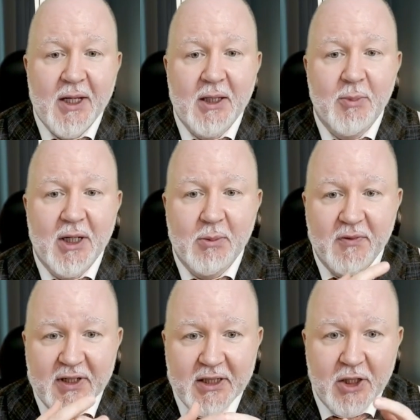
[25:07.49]
it might be
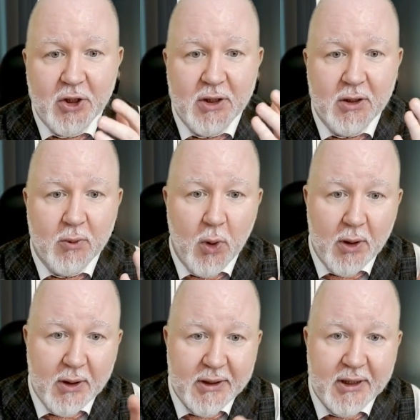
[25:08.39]
vexatious and
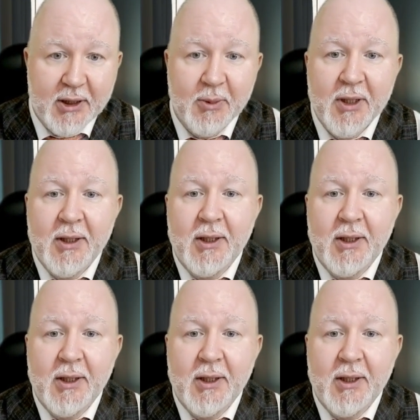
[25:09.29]
quarrelsome,